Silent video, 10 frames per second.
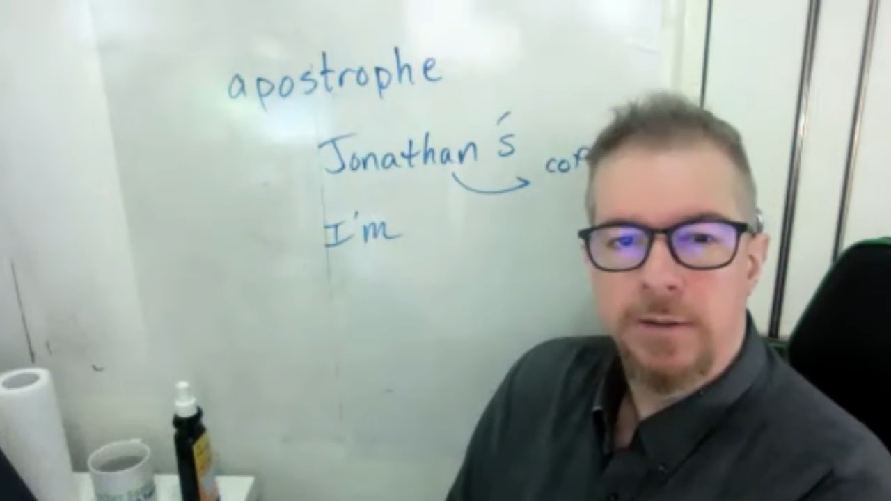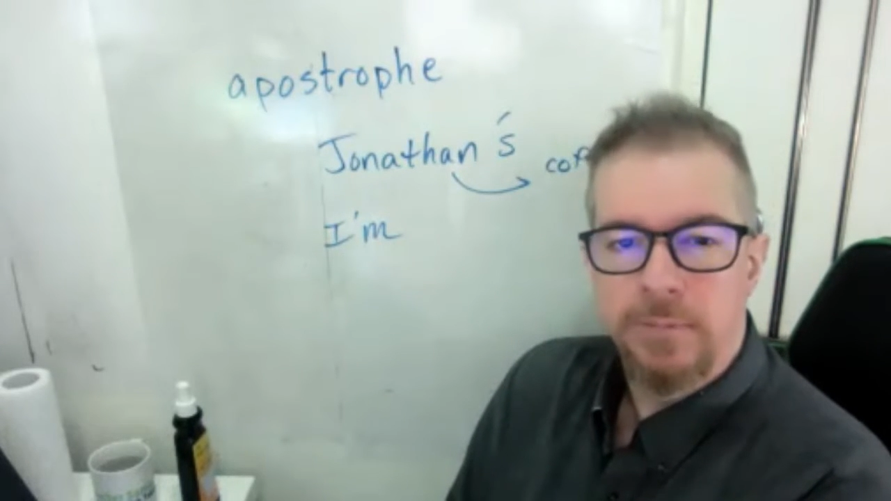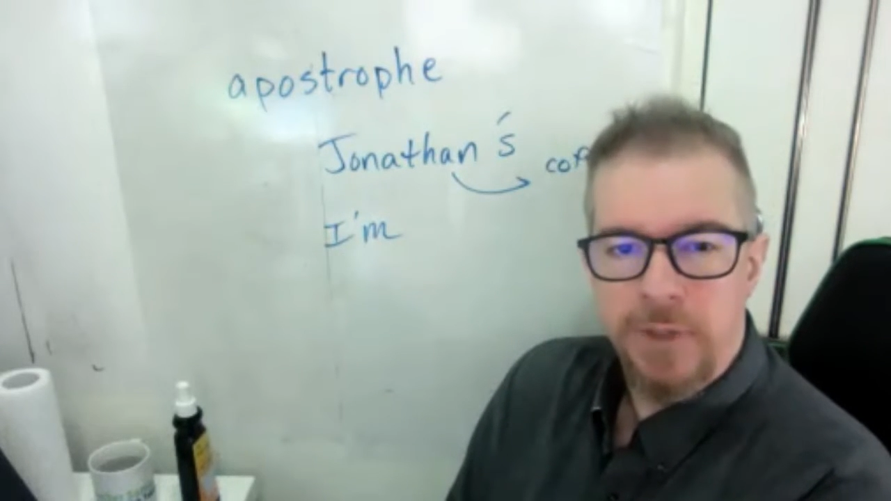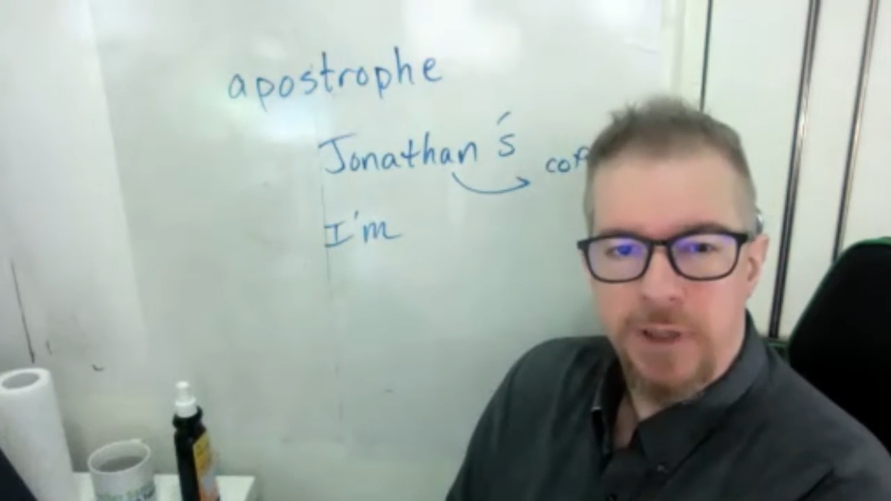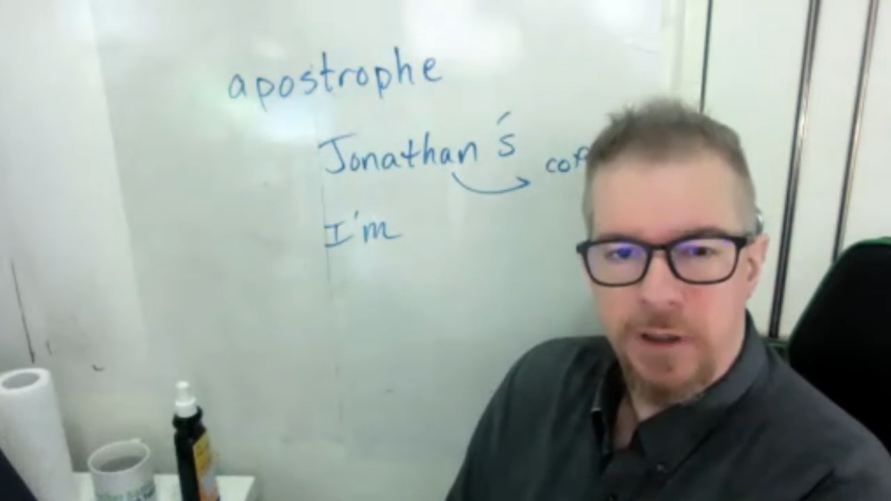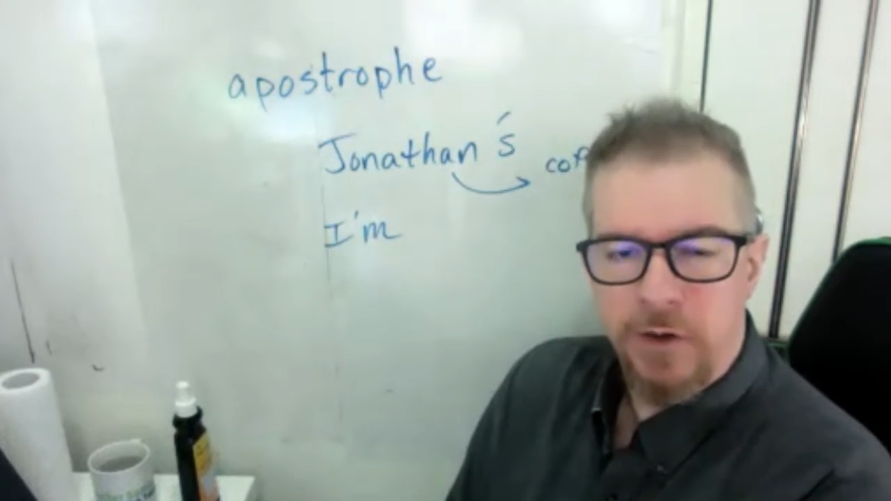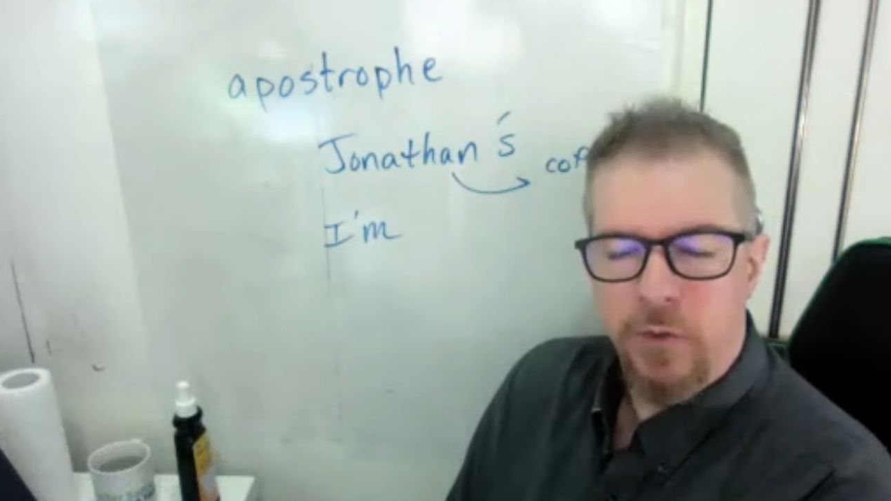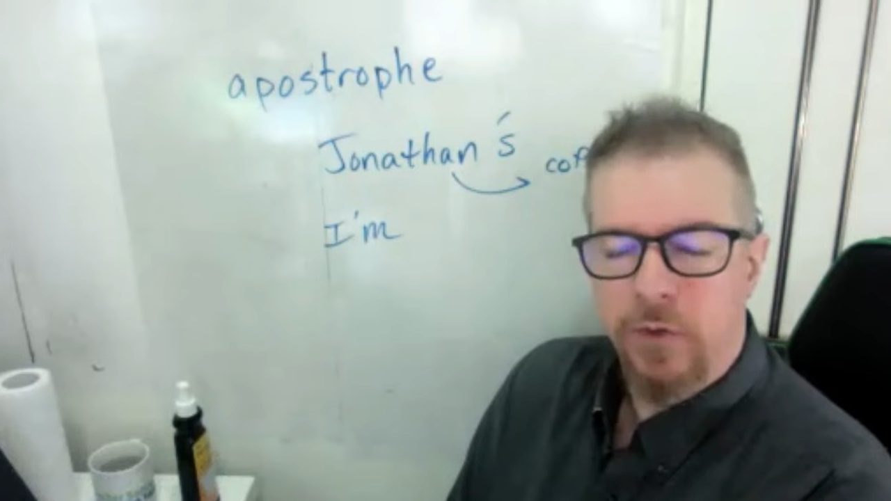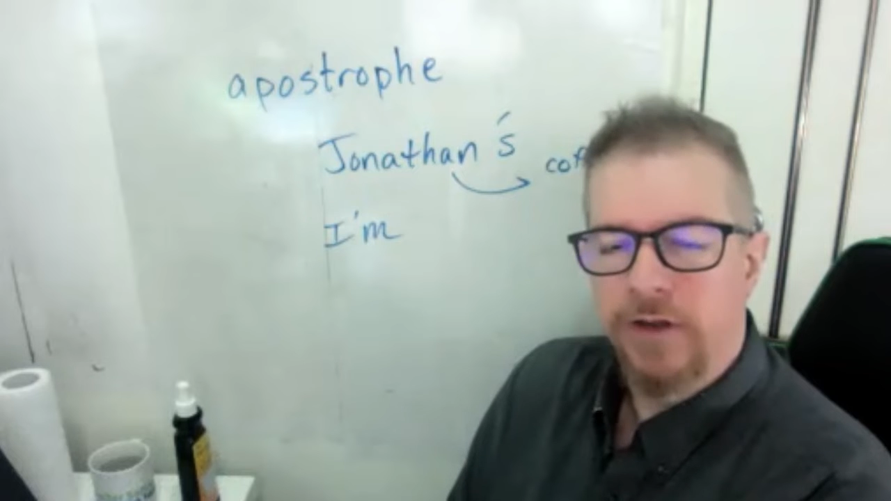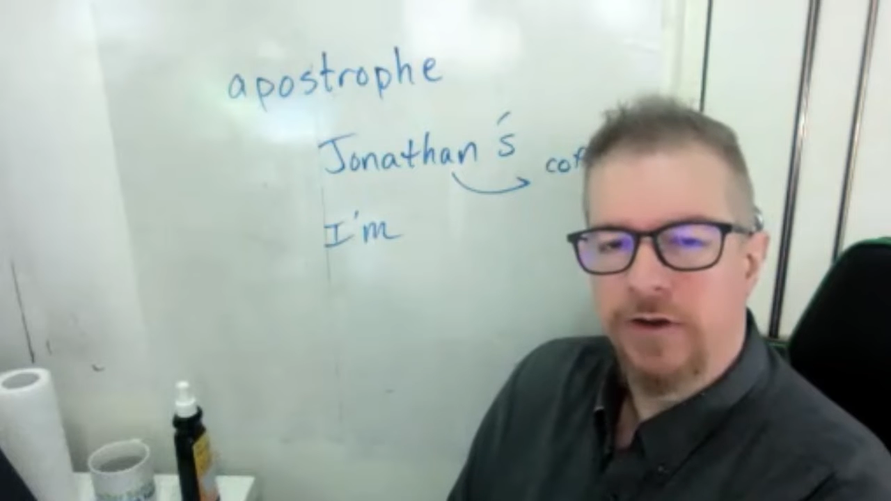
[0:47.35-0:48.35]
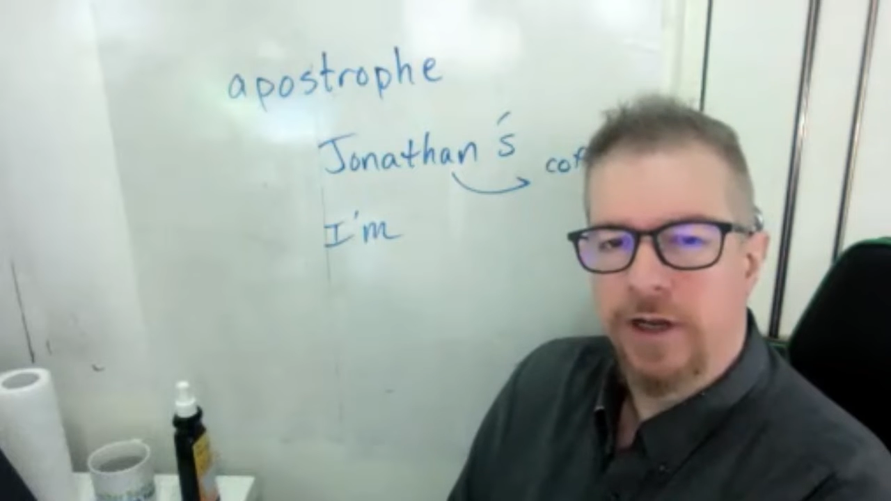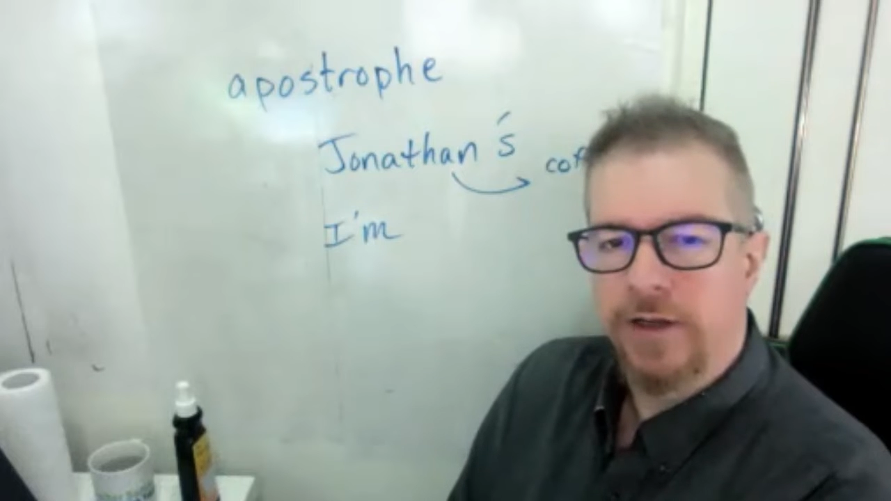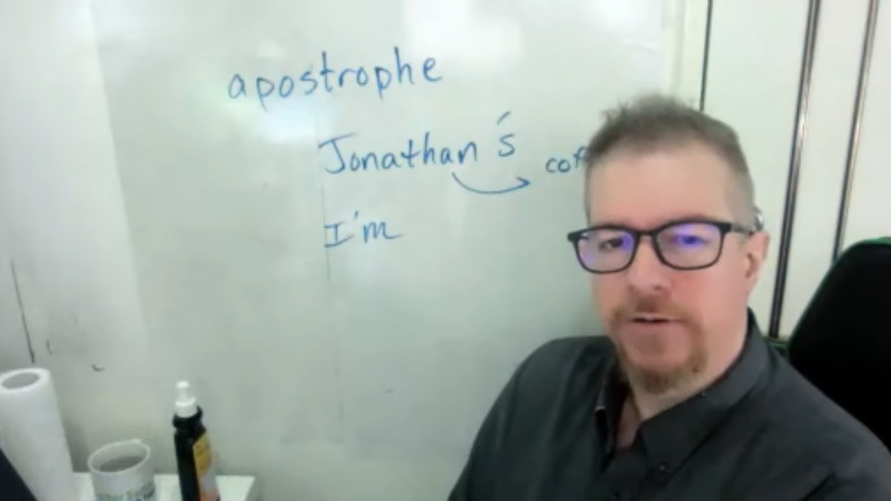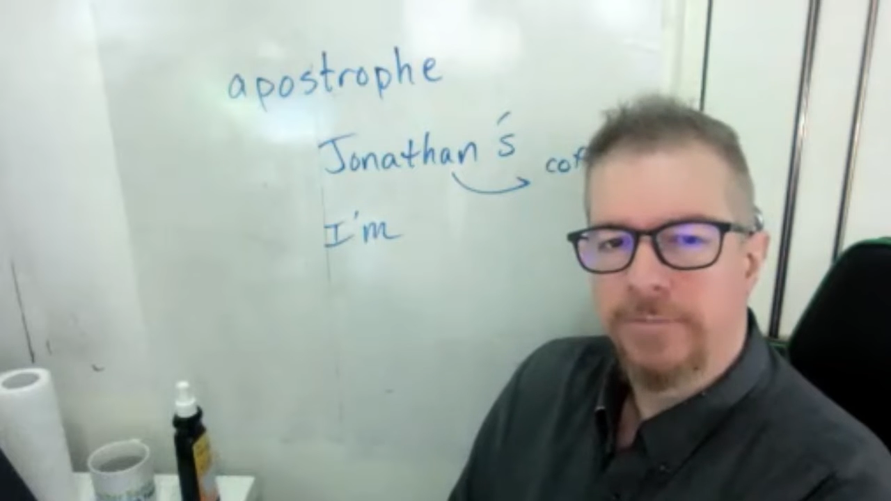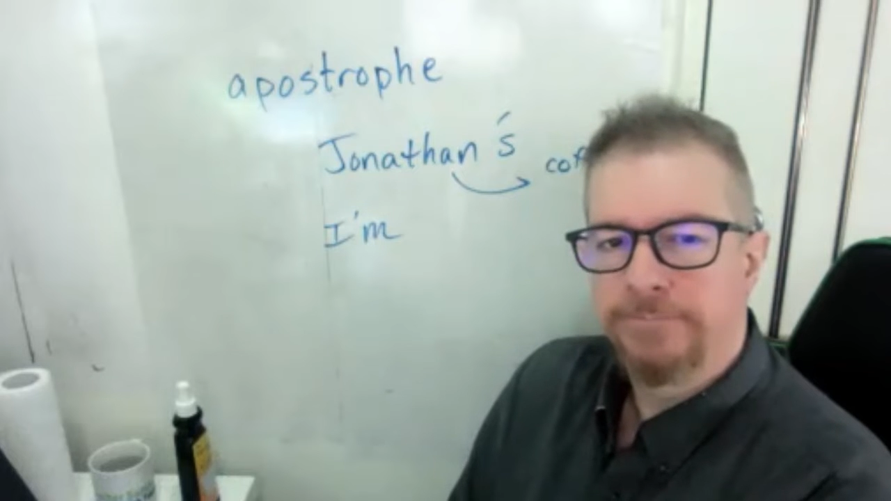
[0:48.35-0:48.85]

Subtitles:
mean or indicate?